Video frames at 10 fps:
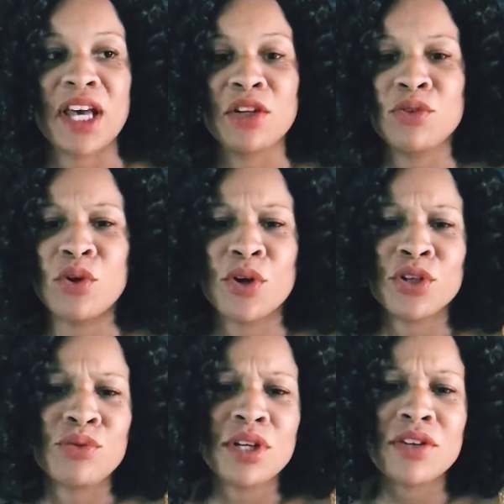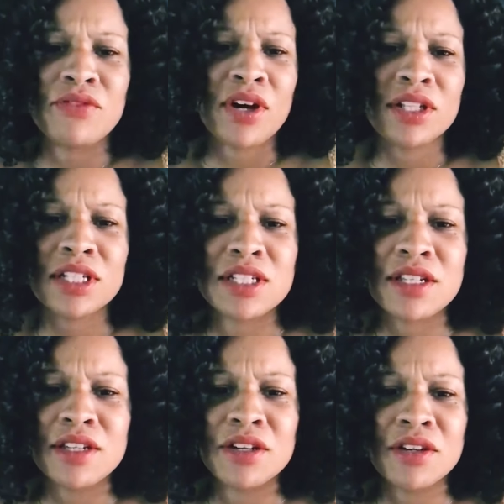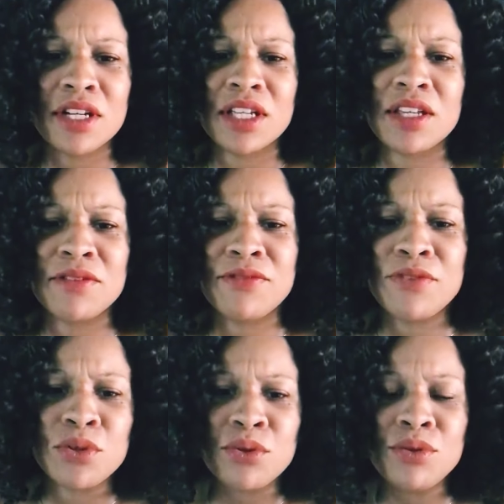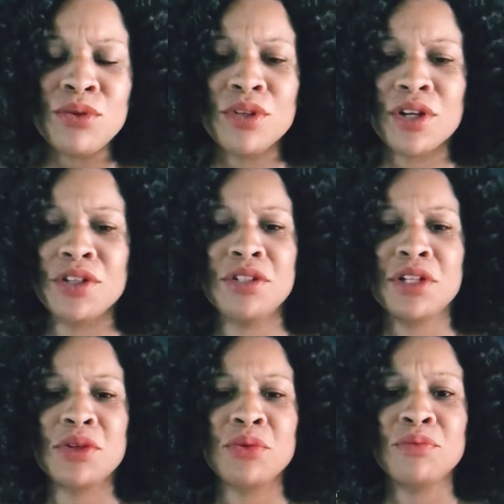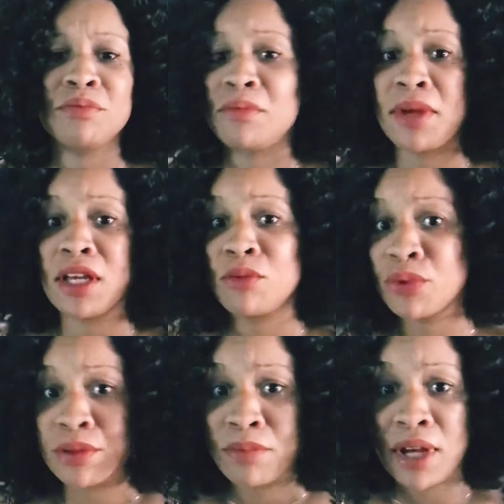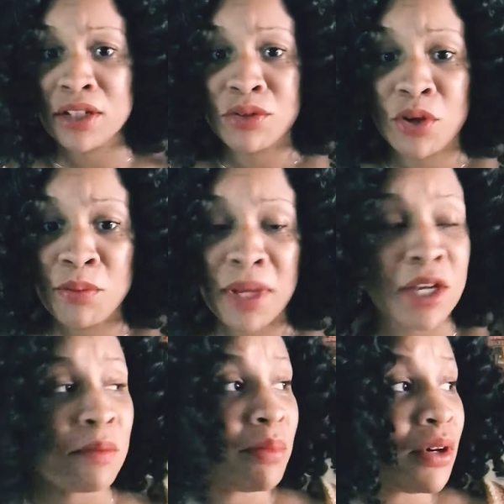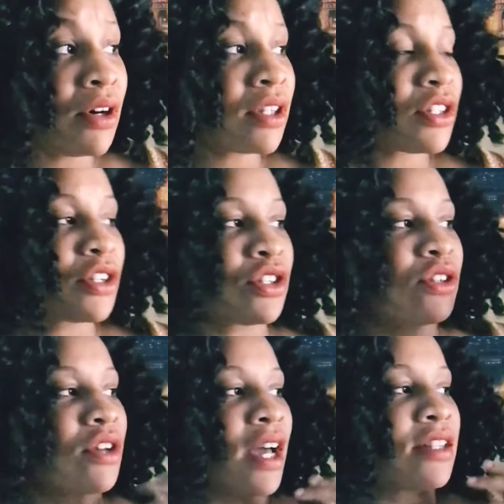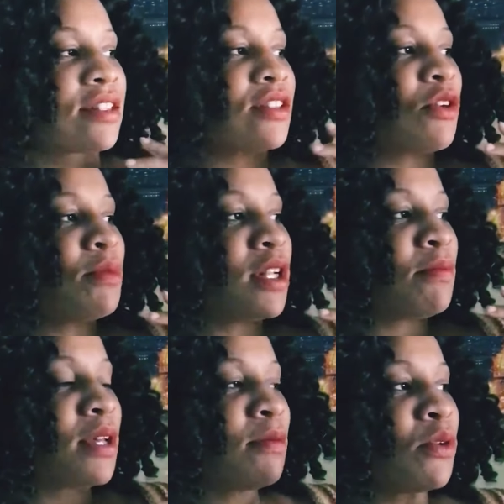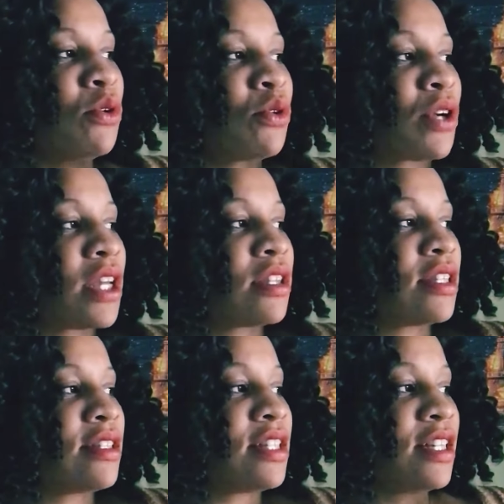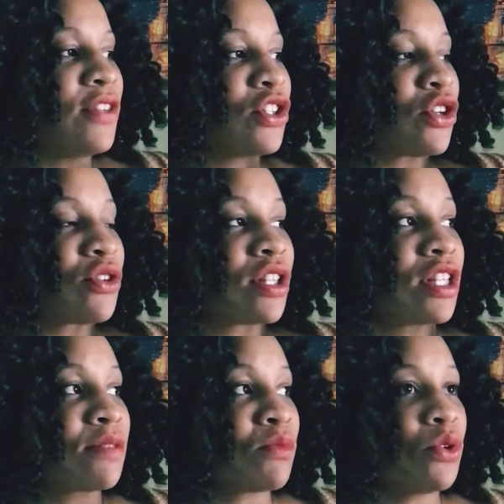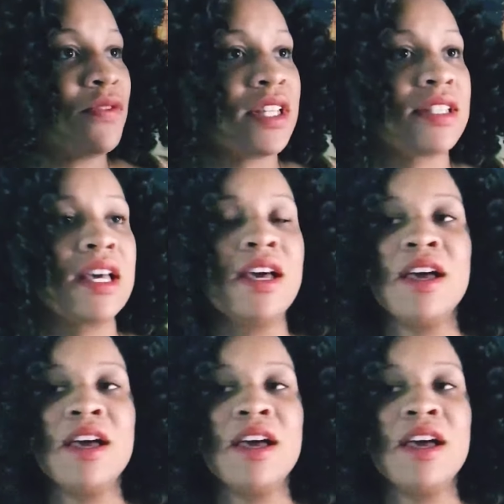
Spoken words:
I don't know. Are you gonna volunteer and give food? Are you gonna I don't know, make a book? I see so many people who create these TV shows and these movies